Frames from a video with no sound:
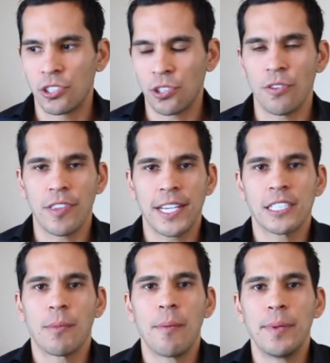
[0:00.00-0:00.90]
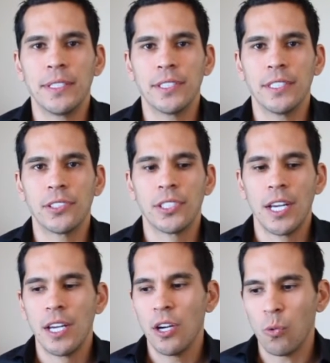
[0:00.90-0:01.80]
certain things in my business
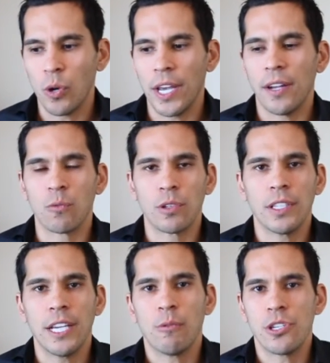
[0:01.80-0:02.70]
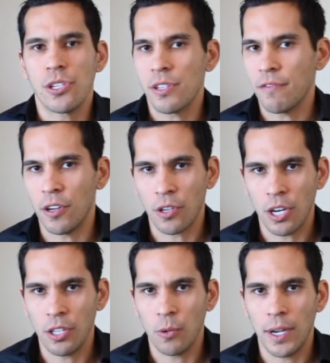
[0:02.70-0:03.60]
when really it was just a phone
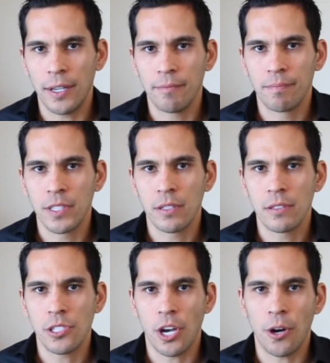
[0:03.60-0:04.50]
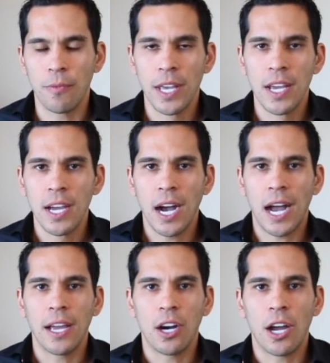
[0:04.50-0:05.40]
call away. So
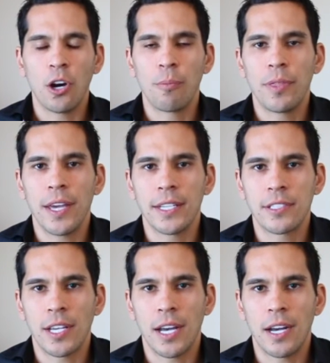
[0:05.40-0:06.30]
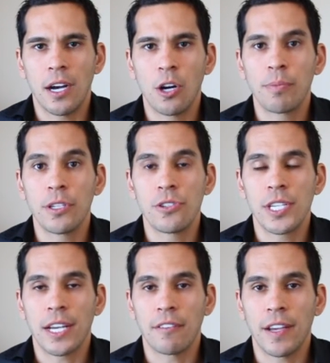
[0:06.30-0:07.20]
I hope that you
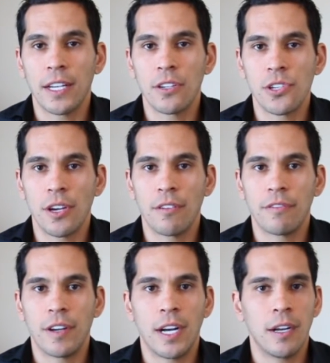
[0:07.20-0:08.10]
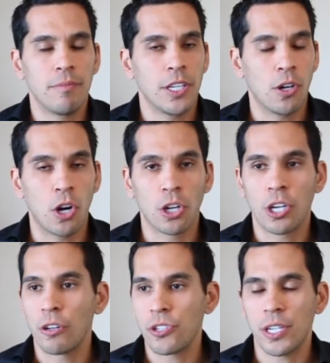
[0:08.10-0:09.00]
take advantage of our
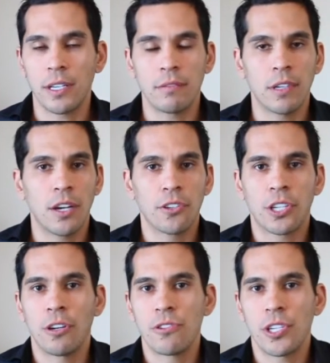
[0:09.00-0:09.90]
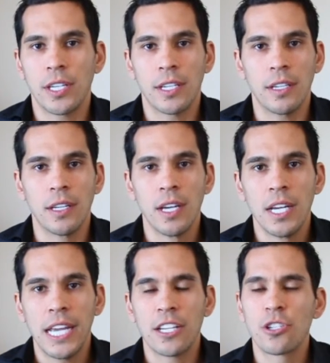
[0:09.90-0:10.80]
coaching, other coaching, and
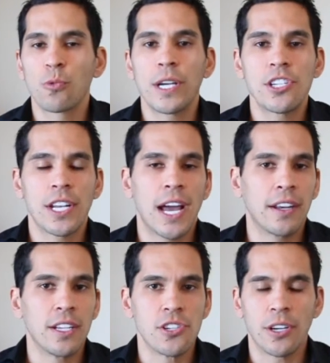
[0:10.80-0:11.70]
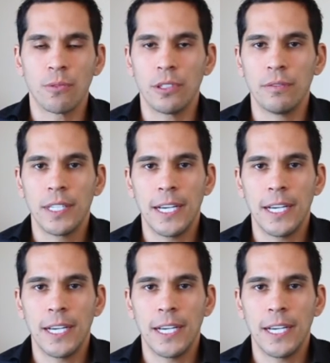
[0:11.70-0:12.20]
just reaching out in general.